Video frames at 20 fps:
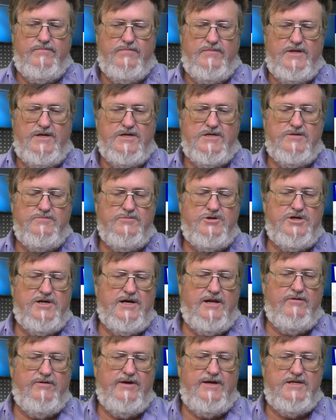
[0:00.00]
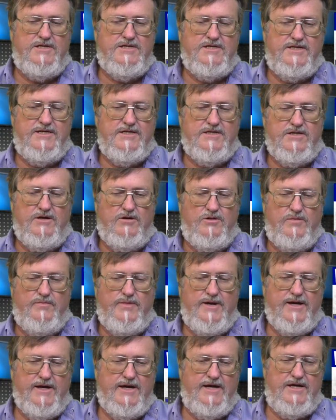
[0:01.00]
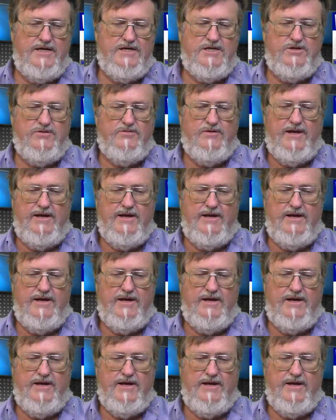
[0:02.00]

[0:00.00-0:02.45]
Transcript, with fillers: there's some shallow heat sinks on the back here to